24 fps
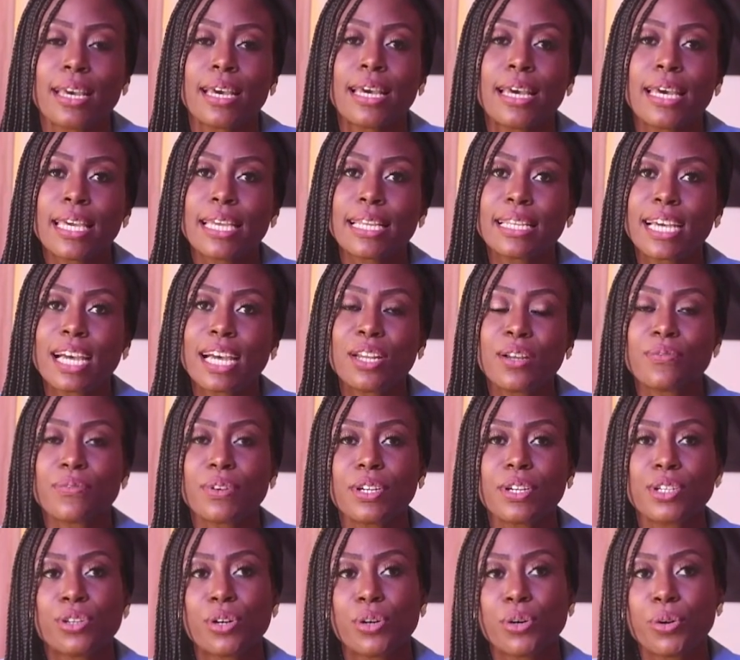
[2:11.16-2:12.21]
He died of a
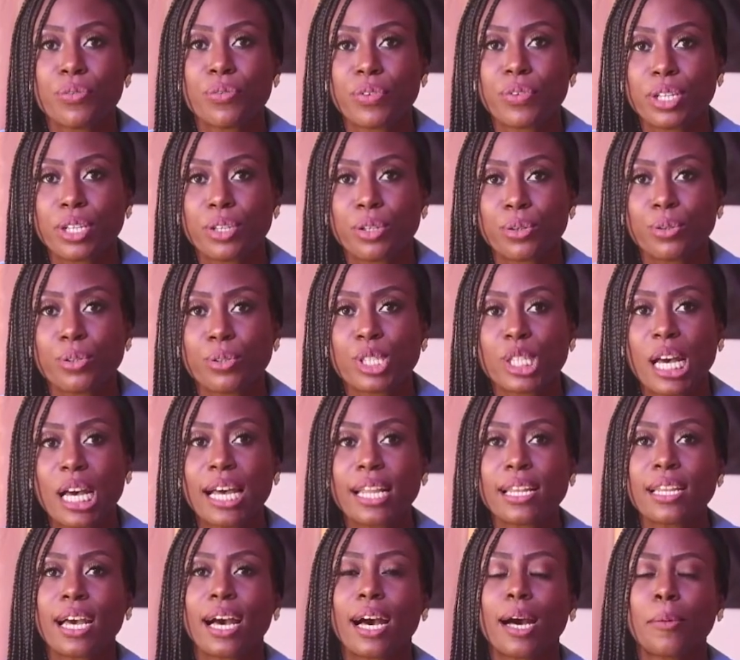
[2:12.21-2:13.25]
drug overdose.
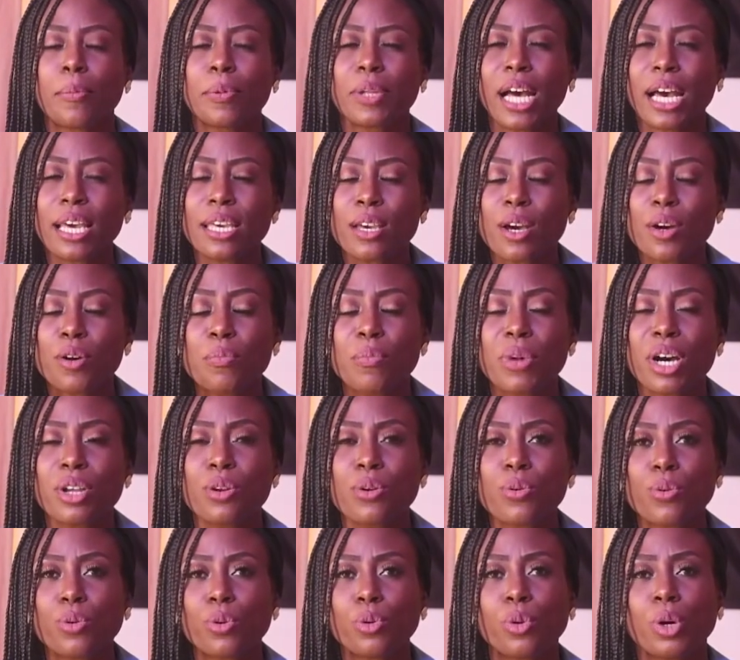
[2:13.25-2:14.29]
And a, a young man
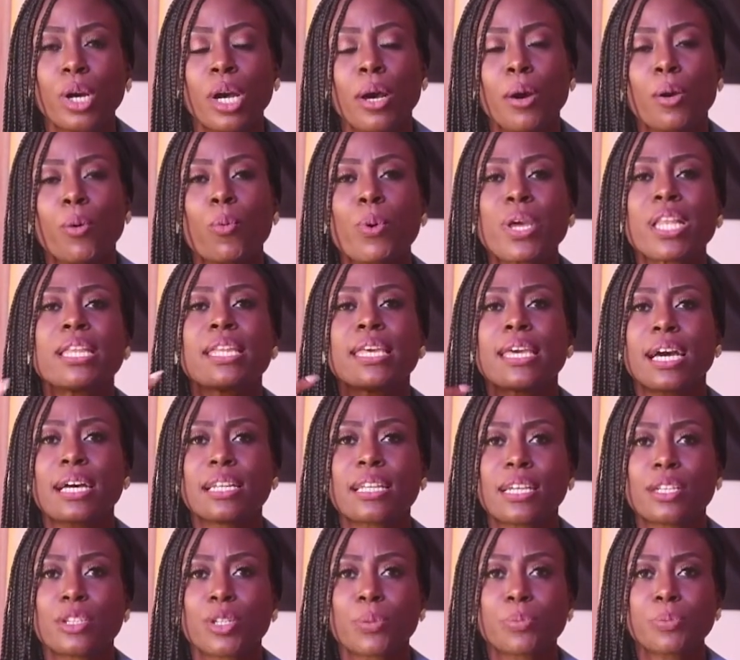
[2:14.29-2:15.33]
who Whitney had
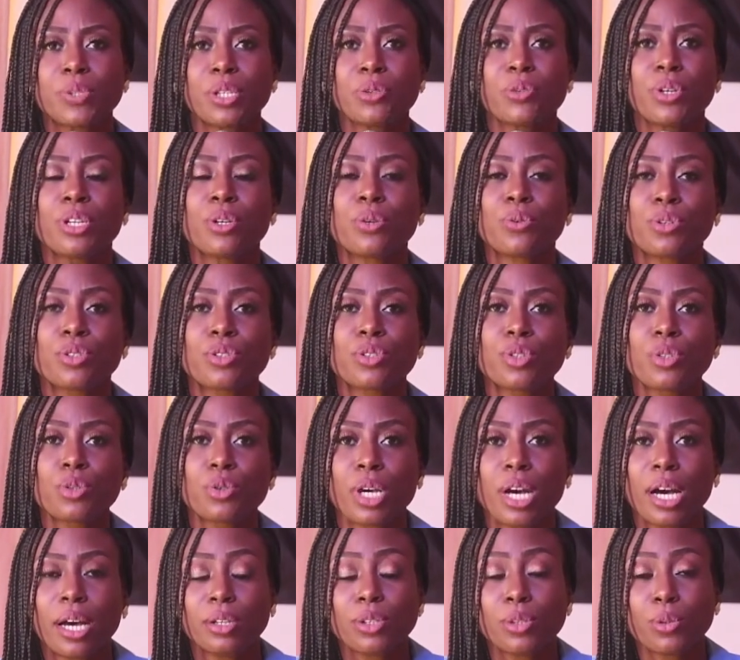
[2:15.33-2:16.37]
adopted when he was
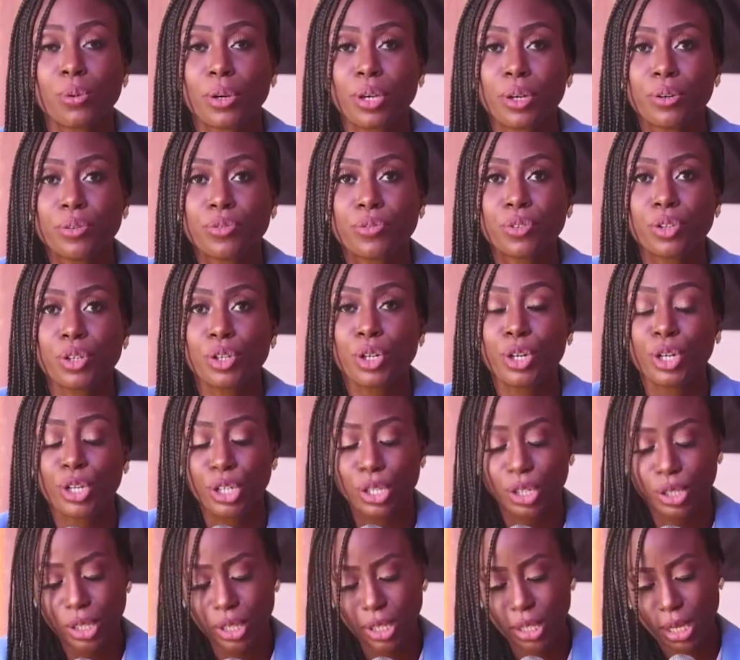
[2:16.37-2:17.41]
uh, 12,
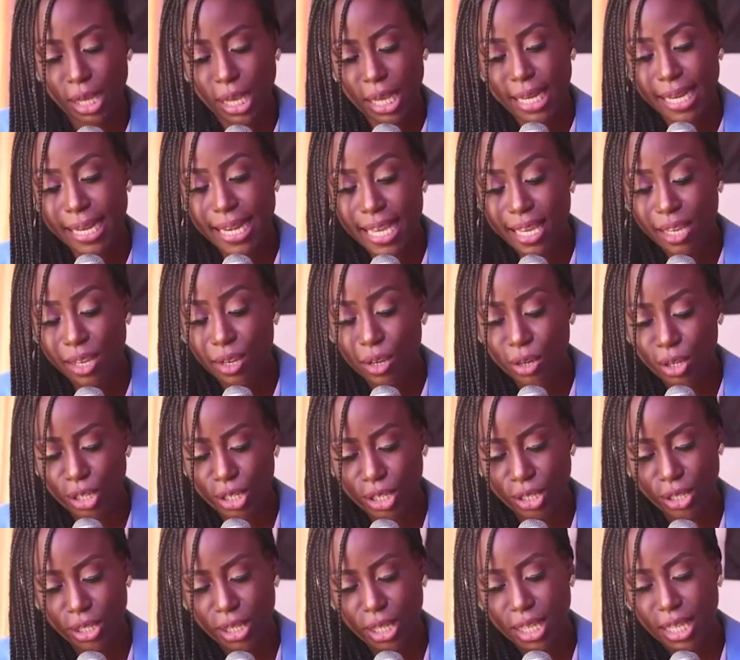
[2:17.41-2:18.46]
Gordon, Nick
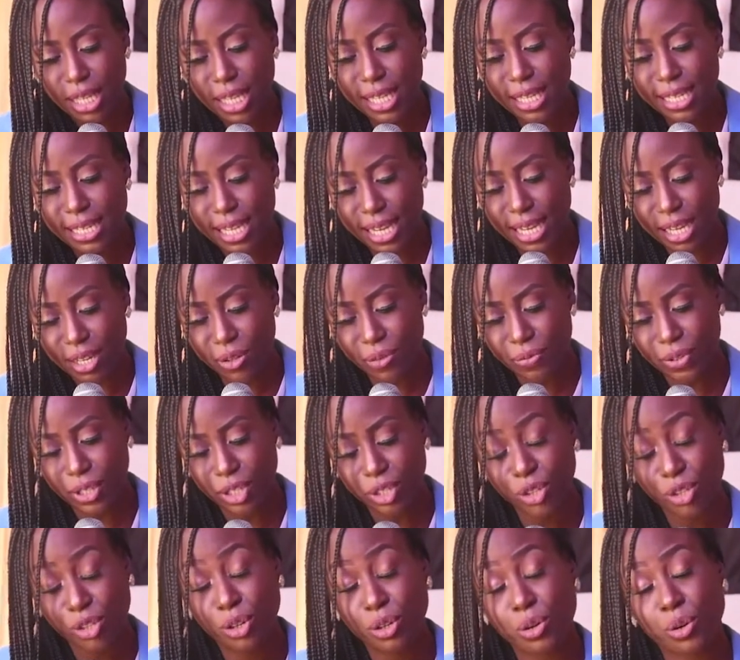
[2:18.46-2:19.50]
Gordon, he died of a
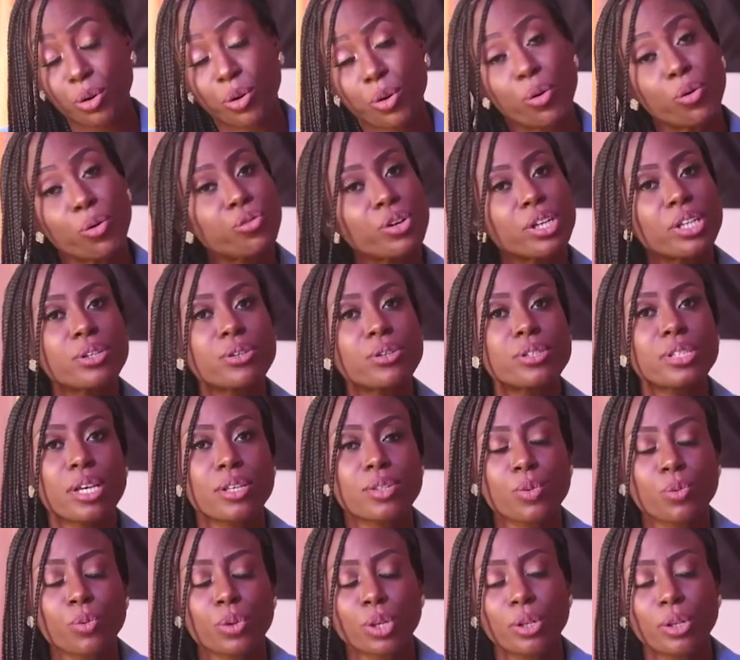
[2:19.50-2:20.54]
drug overdose
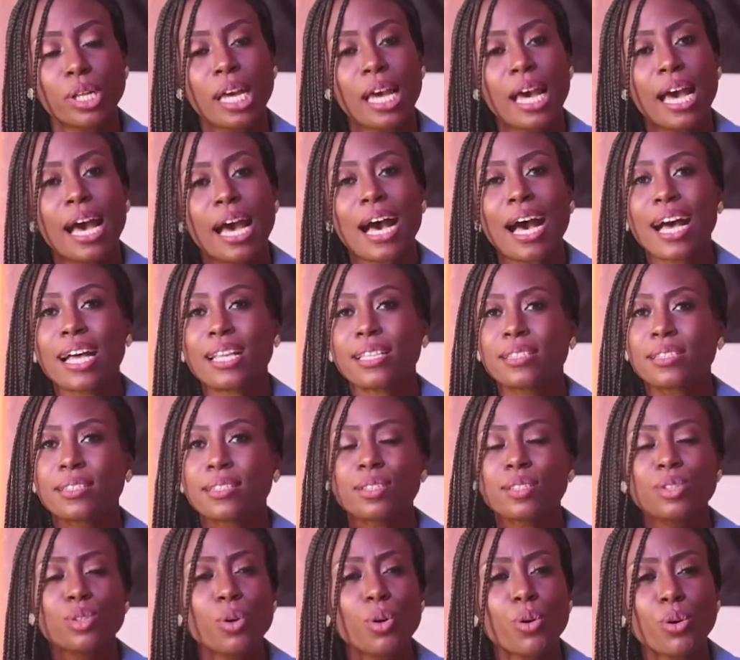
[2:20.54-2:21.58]
as well. And
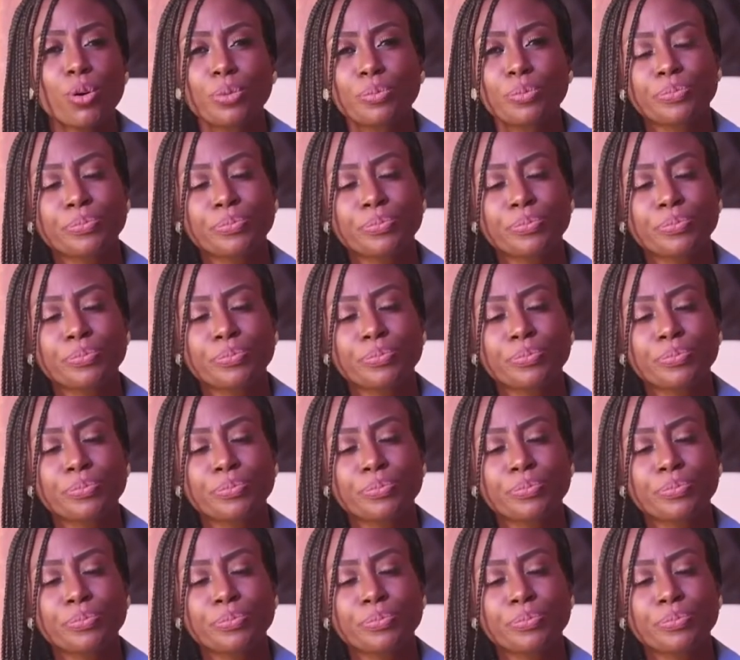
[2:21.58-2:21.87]
so,